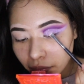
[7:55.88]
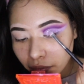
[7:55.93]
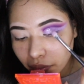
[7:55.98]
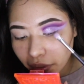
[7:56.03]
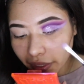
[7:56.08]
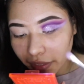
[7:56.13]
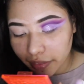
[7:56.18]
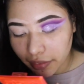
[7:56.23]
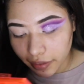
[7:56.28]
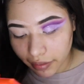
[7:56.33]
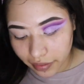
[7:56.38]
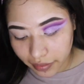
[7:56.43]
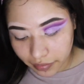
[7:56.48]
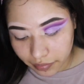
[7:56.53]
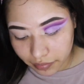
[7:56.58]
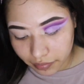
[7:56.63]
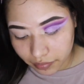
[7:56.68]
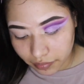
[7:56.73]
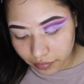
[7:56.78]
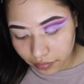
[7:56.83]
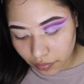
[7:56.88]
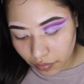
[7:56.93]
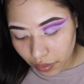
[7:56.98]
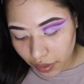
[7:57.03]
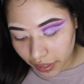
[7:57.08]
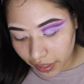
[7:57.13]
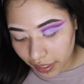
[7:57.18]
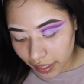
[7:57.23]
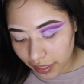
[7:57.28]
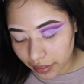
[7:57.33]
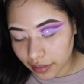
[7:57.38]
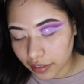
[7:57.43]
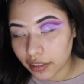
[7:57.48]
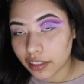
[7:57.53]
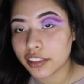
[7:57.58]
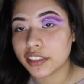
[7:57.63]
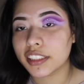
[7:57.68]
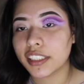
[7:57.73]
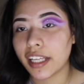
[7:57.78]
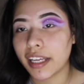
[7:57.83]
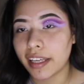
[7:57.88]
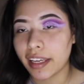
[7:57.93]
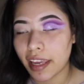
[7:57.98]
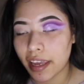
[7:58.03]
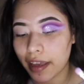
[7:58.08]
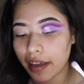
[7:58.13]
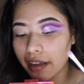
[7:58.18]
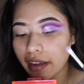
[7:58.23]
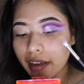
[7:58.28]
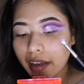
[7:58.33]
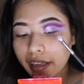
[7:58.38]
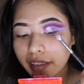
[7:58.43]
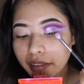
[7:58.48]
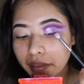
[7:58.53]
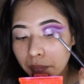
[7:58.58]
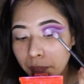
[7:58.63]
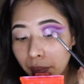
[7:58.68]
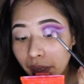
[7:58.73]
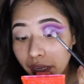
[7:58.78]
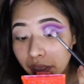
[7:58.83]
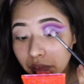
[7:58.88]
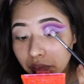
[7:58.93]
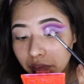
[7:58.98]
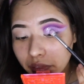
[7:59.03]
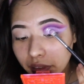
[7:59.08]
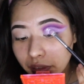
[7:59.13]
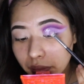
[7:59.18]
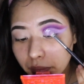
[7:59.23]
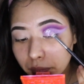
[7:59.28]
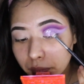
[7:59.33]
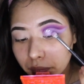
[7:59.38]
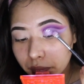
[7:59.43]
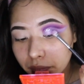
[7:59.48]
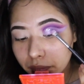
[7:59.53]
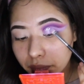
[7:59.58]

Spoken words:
right there, where it kind of looks like it kind of piled up.